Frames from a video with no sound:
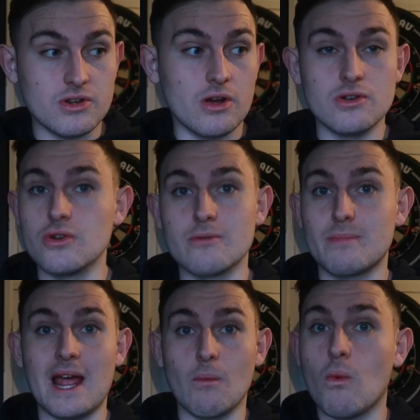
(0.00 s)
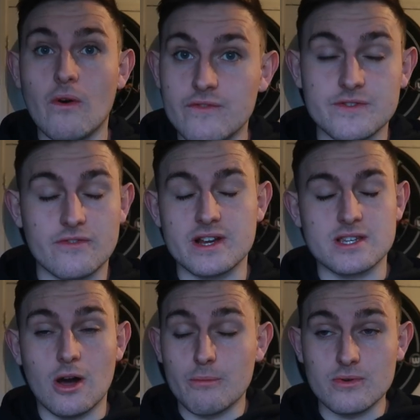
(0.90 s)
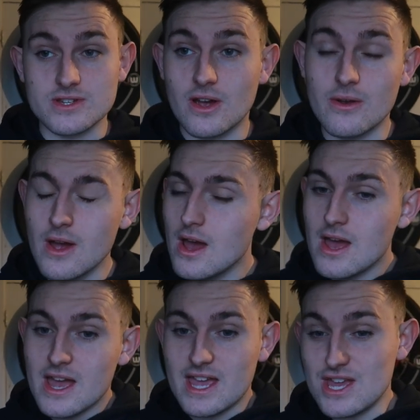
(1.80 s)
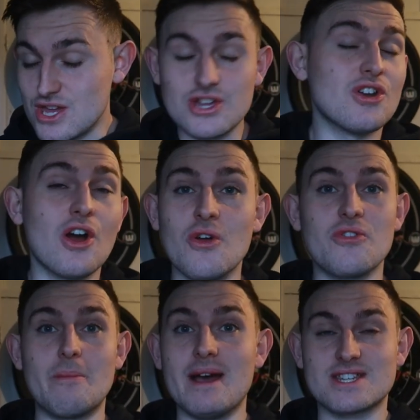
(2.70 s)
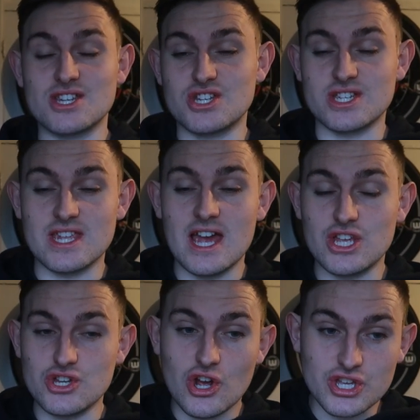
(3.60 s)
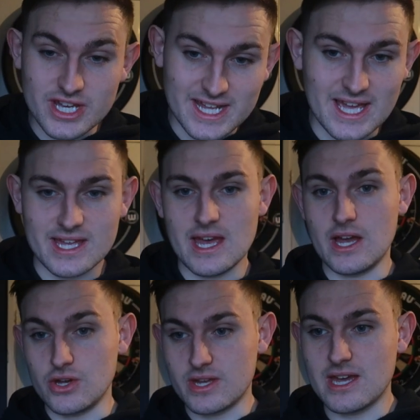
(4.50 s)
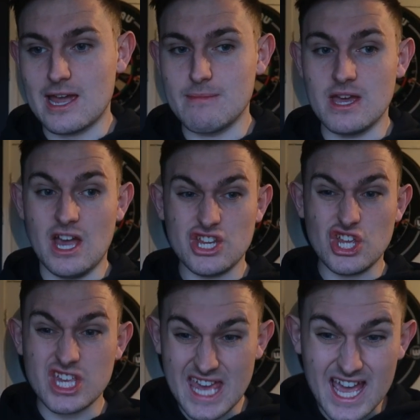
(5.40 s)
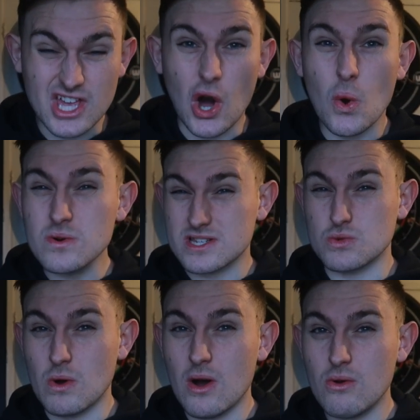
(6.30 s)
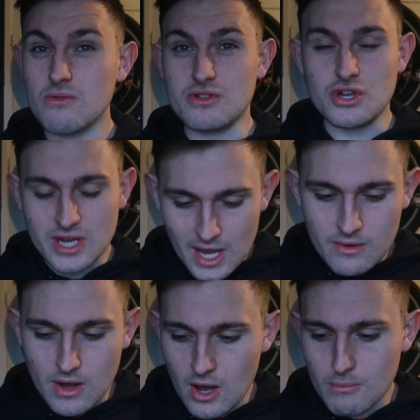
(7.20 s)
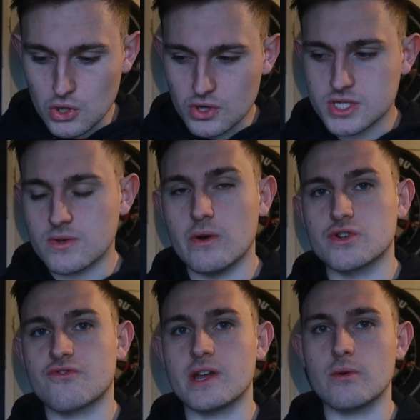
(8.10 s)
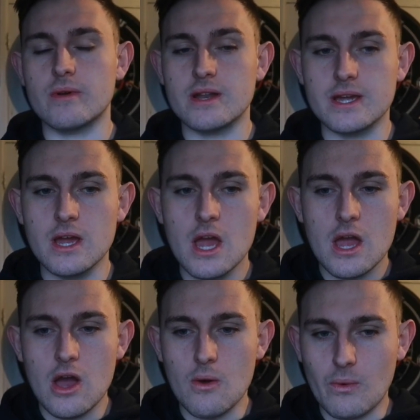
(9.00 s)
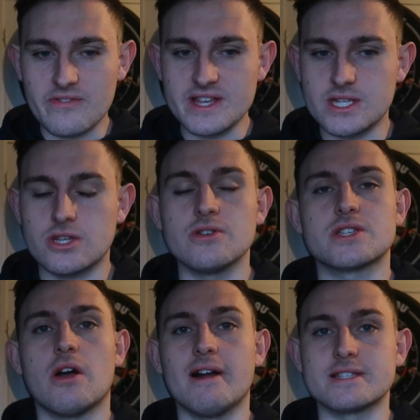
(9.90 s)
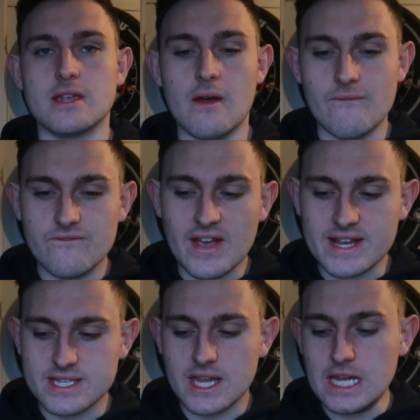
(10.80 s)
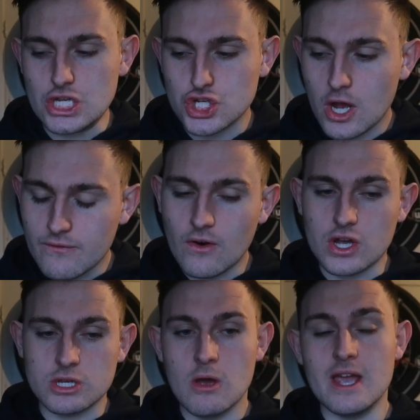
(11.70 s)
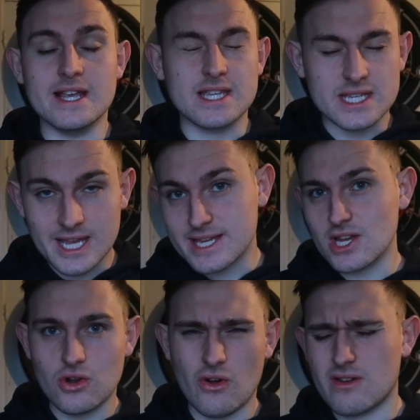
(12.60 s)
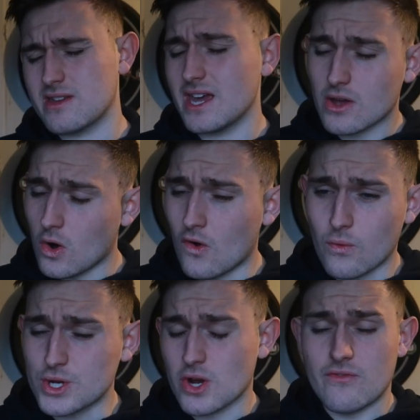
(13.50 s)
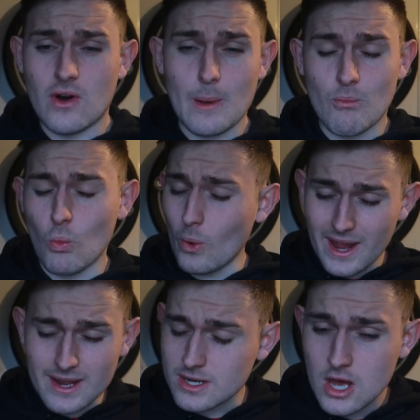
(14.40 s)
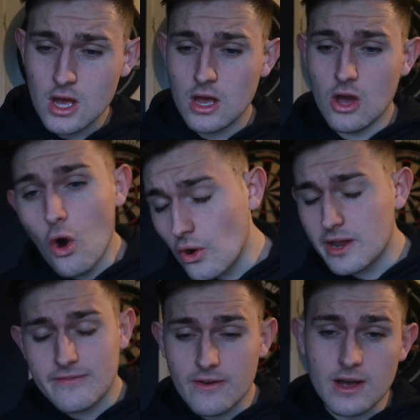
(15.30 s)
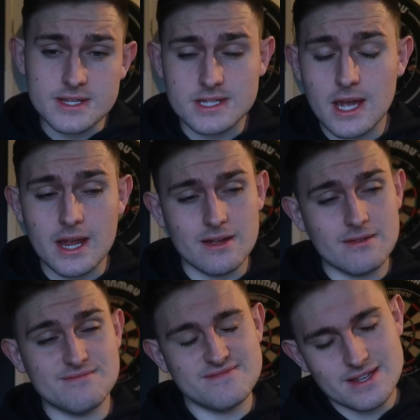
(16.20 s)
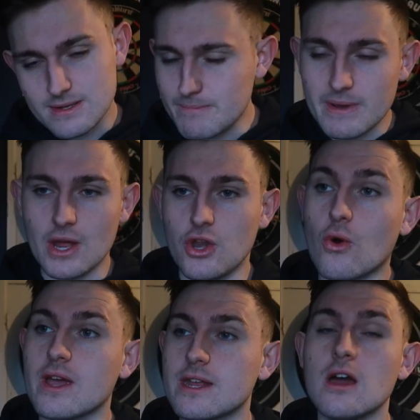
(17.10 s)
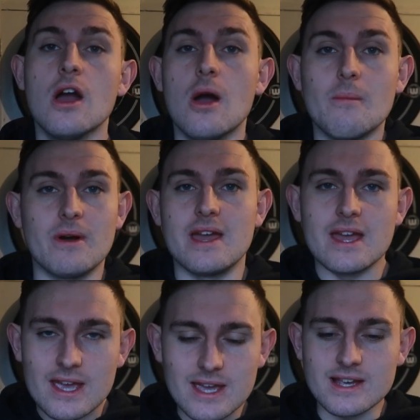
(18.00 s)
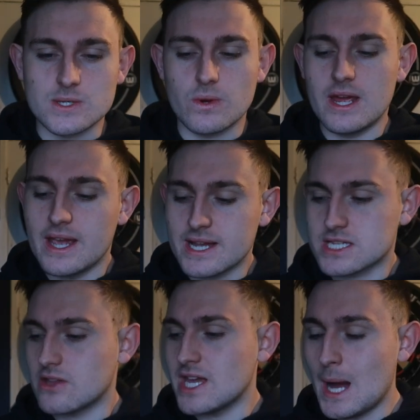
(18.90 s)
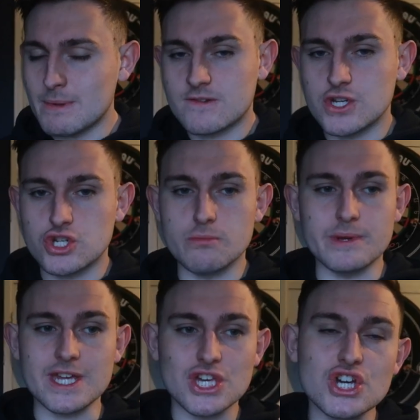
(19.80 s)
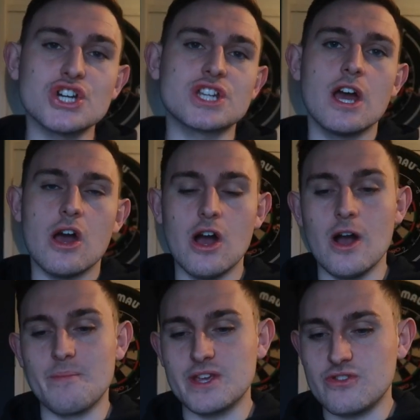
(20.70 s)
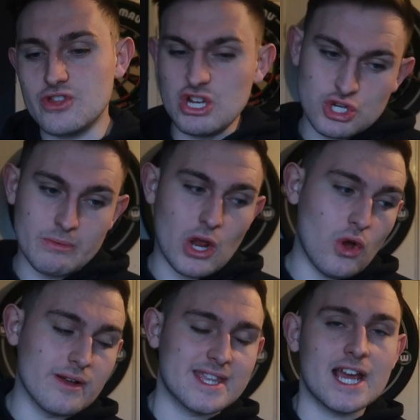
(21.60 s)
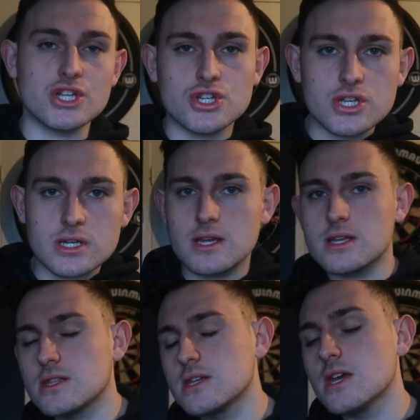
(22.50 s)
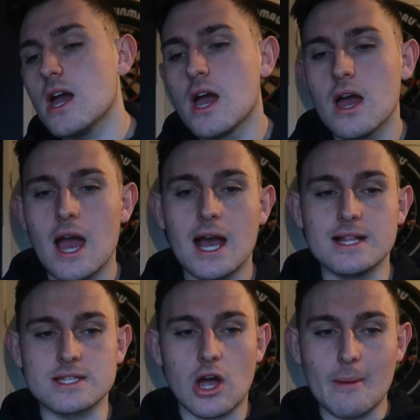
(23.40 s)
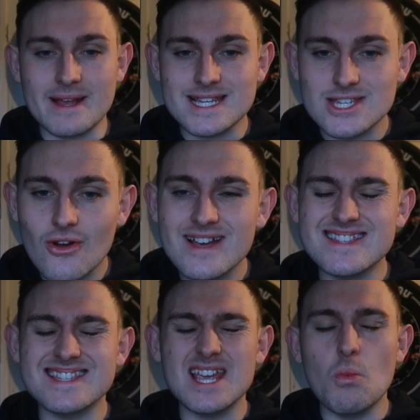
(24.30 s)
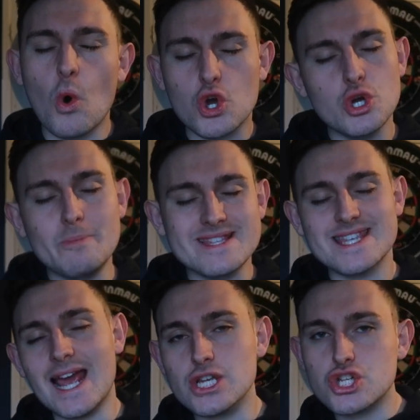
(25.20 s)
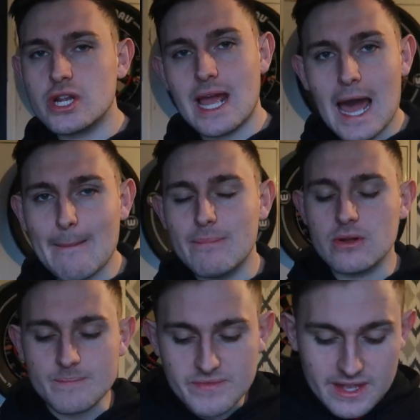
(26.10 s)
you know, Luton playing Watford, for example. So you know the message is there. You know you're going to get a good game here, and you get goals as well. You get lots of goals frequently when these two sides face each other. It's a 6 o'clock kickoff, which I find weird on a Thursday, a bit annoying, but it is what it is. So the atmosphere should be good. There should be a lot of tension in the air, and I'm excited to see what could potentially happen